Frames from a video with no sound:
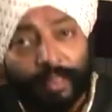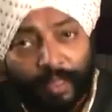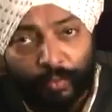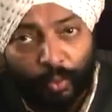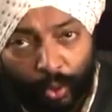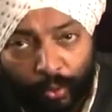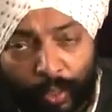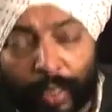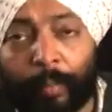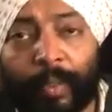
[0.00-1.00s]
This would also
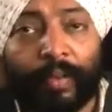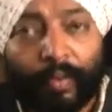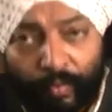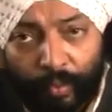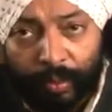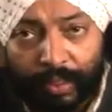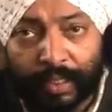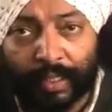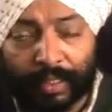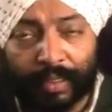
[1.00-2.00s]
help me from the
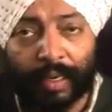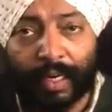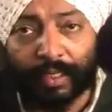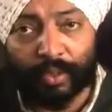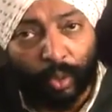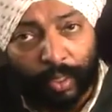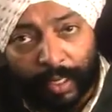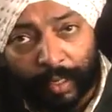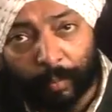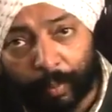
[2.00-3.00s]
chicken and the rice not
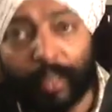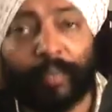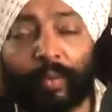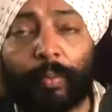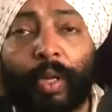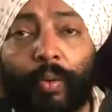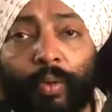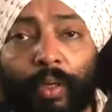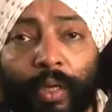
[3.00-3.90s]
getting burned from down.